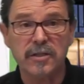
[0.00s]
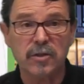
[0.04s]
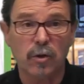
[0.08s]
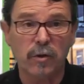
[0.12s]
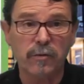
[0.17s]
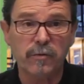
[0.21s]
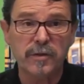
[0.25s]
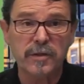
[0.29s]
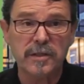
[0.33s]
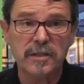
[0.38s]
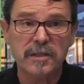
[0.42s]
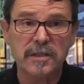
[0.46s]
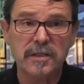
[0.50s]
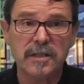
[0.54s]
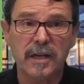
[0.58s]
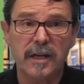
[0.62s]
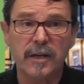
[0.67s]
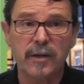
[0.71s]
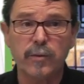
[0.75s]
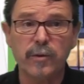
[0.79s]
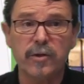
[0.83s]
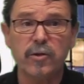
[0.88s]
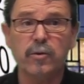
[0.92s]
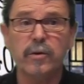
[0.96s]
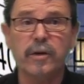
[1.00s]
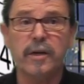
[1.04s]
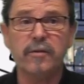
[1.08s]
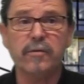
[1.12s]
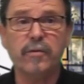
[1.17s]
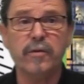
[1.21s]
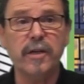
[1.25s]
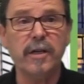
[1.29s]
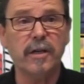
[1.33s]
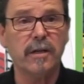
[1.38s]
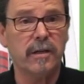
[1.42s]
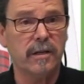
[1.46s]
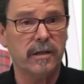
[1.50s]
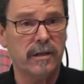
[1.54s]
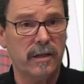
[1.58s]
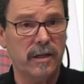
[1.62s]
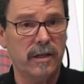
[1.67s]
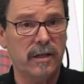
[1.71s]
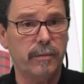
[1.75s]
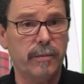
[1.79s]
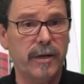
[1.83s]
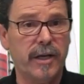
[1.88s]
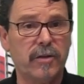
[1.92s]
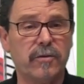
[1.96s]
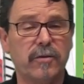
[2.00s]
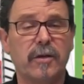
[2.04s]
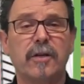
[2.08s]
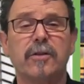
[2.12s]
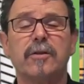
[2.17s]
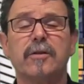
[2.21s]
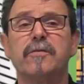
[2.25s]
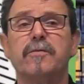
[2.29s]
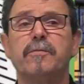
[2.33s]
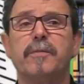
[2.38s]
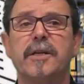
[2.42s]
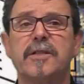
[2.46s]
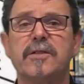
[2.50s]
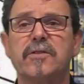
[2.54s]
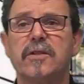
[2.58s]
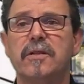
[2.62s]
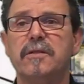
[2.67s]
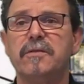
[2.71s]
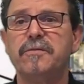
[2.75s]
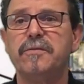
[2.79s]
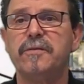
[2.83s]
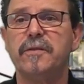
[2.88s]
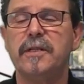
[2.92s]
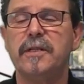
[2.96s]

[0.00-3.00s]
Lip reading: offices like we do have here in the background of myself.